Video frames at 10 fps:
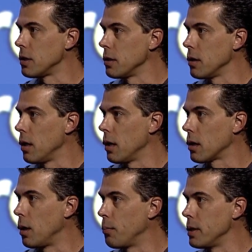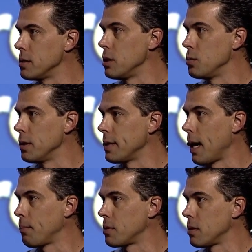and companies need to
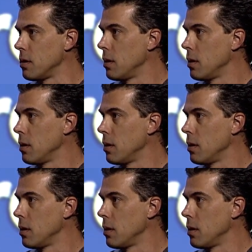adapt,